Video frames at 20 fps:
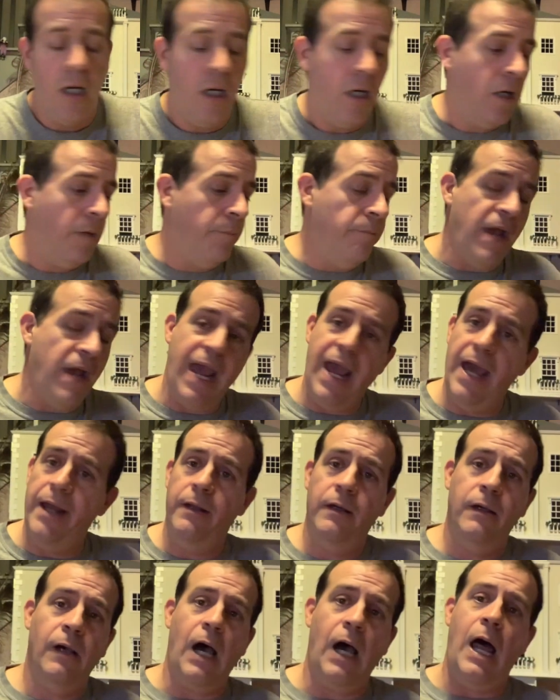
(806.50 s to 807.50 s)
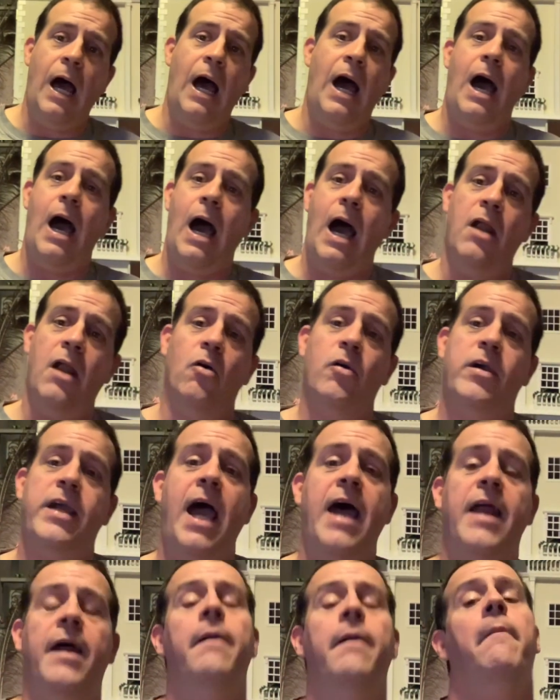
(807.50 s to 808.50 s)
Man, I don't
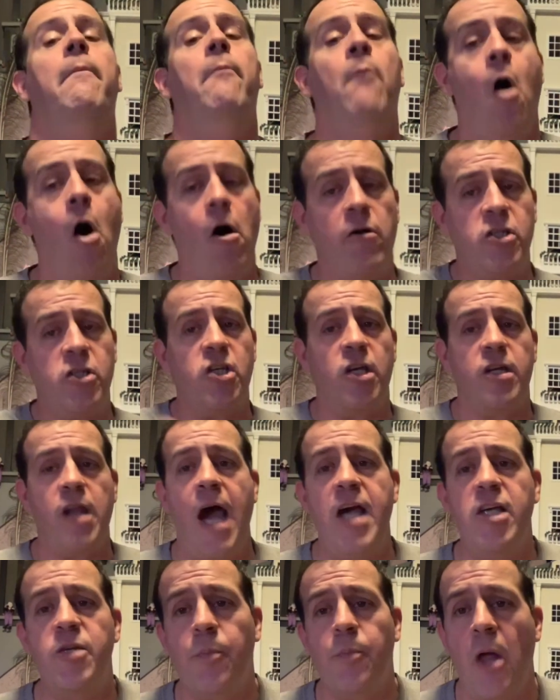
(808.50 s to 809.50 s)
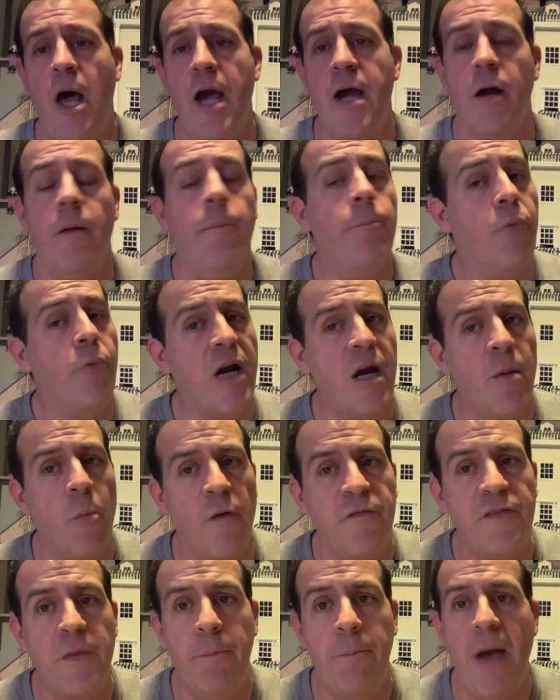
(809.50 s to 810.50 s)
get it. Morris is a nice player. Bring him
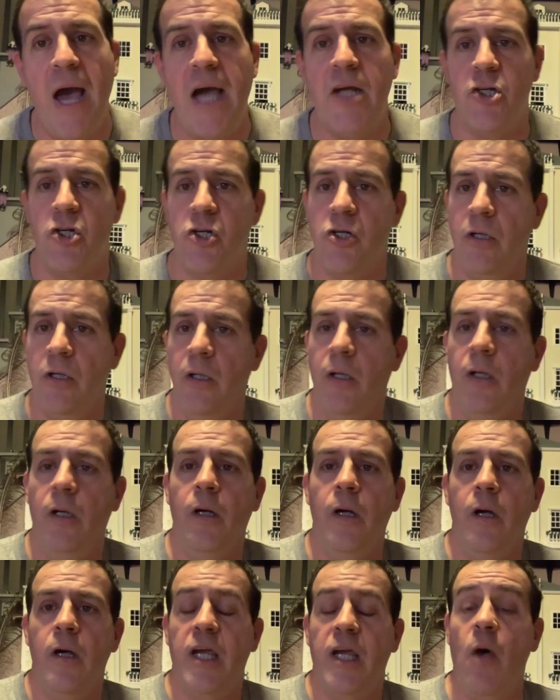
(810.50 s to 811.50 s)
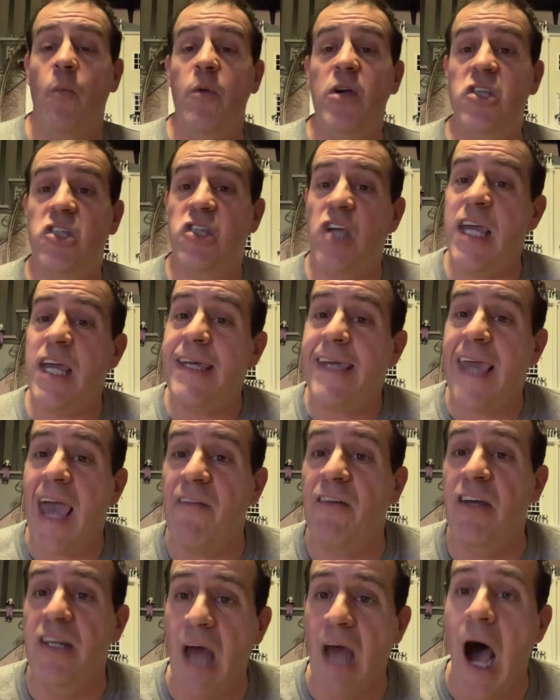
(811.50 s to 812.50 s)
off the bench. Can we see
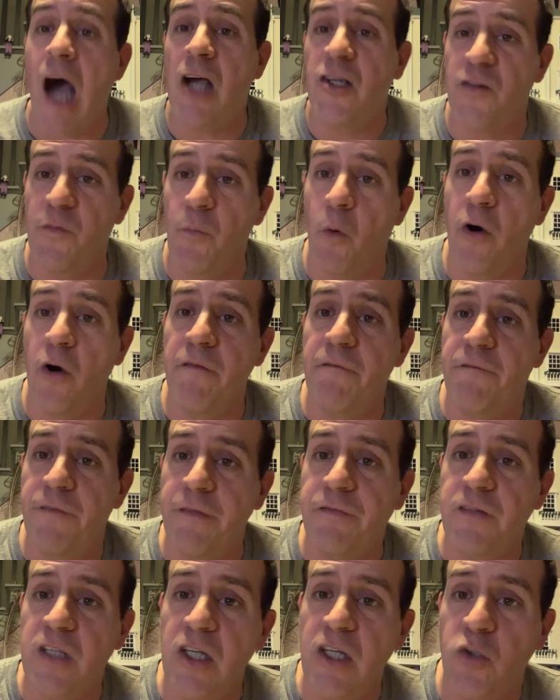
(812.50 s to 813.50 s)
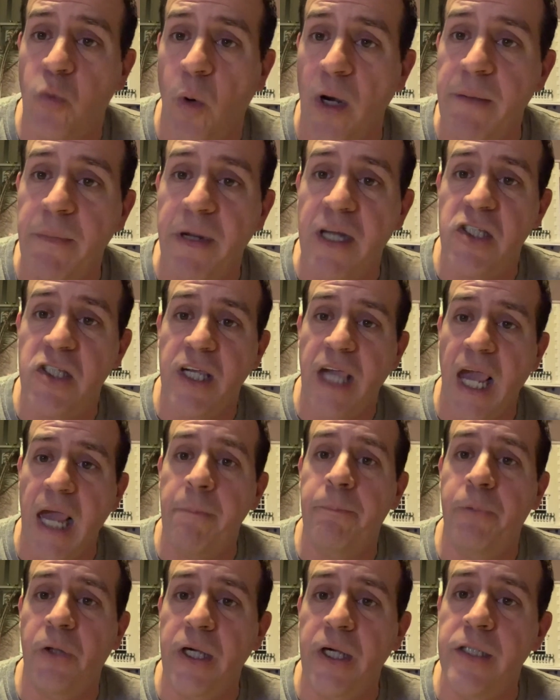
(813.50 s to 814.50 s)
Kevin Knox for more than 15, 20 minutes a
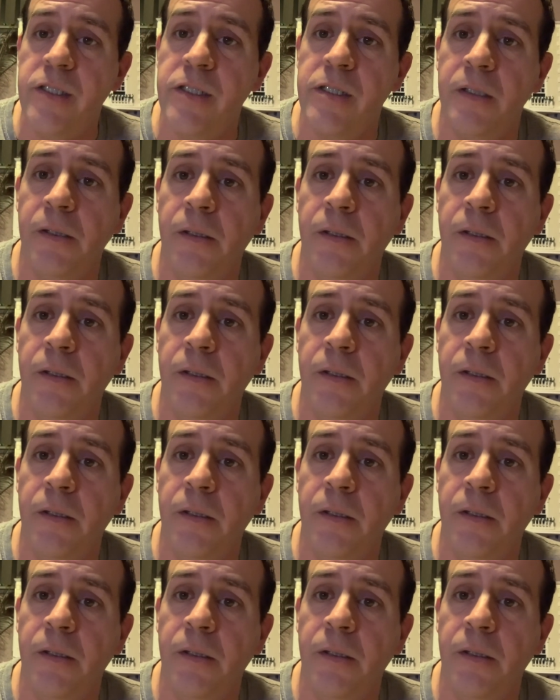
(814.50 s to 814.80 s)
game, please?